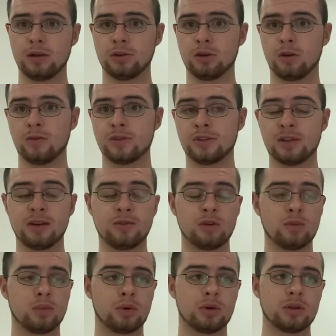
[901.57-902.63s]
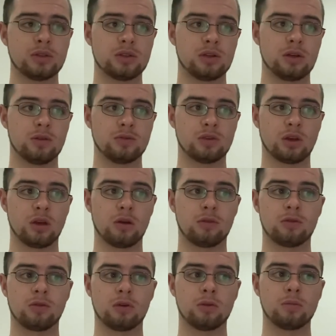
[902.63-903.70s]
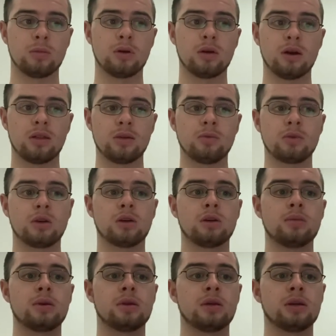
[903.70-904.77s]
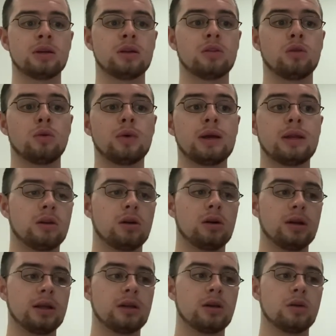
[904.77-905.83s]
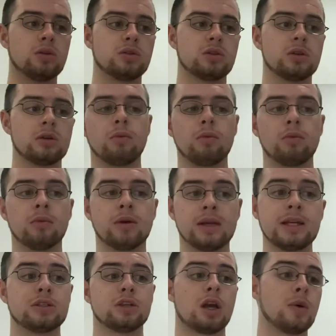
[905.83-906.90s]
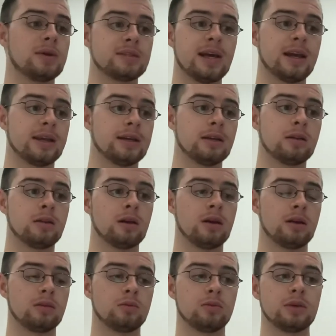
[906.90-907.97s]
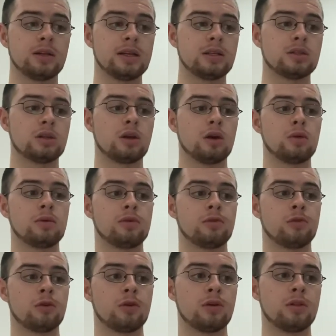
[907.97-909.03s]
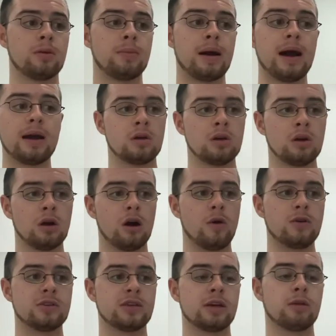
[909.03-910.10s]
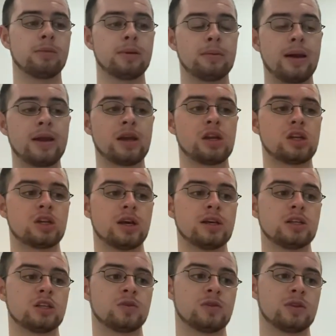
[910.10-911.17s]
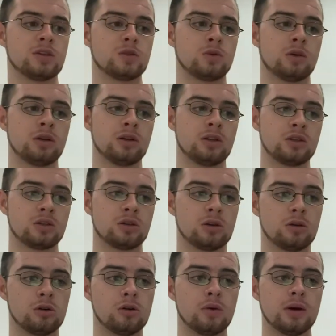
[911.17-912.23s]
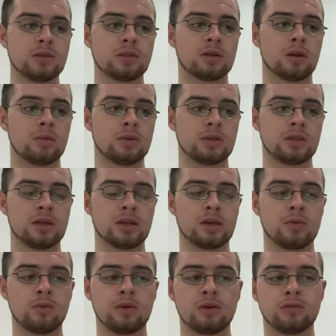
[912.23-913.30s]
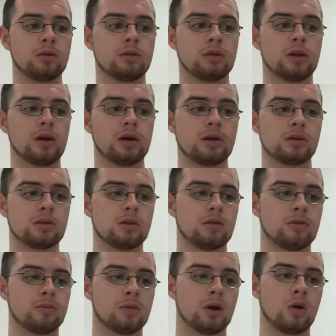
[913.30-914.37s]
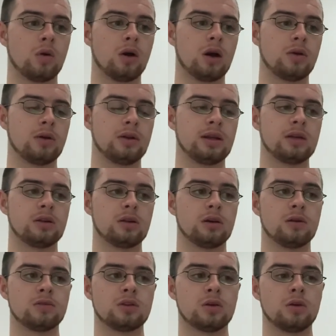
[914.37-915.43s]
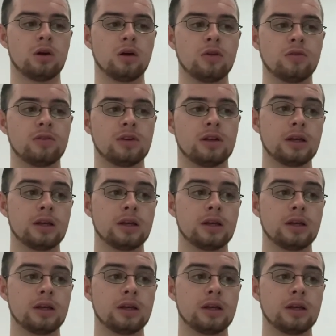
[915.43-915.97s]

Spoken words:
obviously even a point's enough to go through, but I think we've got to be looking at the win. Ollie knows that we need to go attacking, and we need to go with four at the back. Obviously, he'll be making changes for this one, and he's not always going to be sticking with the likes of Maguire and Lindelof, so hopefully